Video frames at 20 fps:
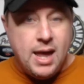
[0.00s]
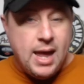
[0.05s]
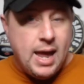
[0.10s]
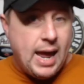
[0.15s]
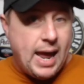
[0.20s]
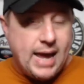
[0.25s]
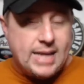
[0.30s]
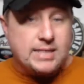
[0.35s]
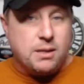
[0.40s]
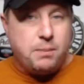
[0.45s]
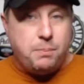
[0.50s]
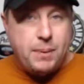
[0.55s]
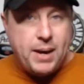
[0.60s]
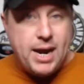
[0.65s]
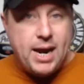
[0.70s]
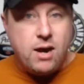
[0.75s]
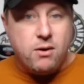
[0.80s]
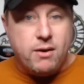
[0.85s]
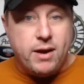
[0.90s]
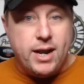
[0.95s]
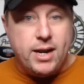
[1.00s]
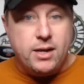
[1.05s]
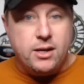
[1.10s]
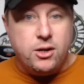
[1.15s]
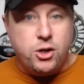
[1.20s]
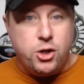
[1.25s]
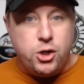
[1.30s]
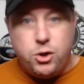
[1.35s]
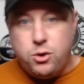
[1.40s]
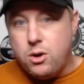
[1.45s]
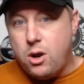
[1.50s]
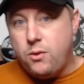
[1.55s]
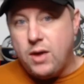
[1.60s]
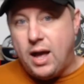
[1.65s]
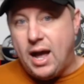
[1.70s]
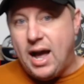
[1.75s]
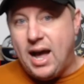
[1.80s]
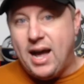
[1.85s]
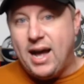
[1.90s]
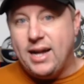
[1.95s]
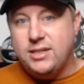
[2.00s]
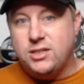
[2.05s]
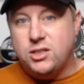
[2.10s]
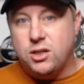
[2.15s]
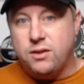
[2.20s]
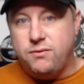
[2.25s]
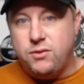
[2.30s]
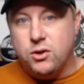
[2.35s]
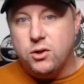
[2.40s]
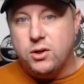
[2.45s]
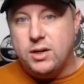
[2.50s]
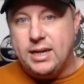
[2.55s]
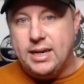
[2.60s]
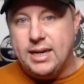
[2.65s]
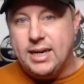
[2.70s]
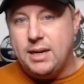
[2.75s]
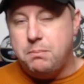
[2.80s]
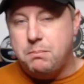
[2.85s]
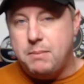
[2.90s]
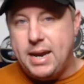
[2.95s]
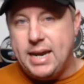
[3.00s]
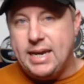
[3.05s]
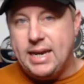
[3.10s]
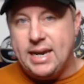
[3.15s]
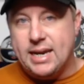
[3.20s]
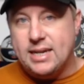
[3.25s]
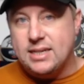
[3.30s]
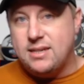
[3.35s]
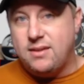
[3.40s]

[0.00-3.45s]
As a parent, you know the odds of your kid making it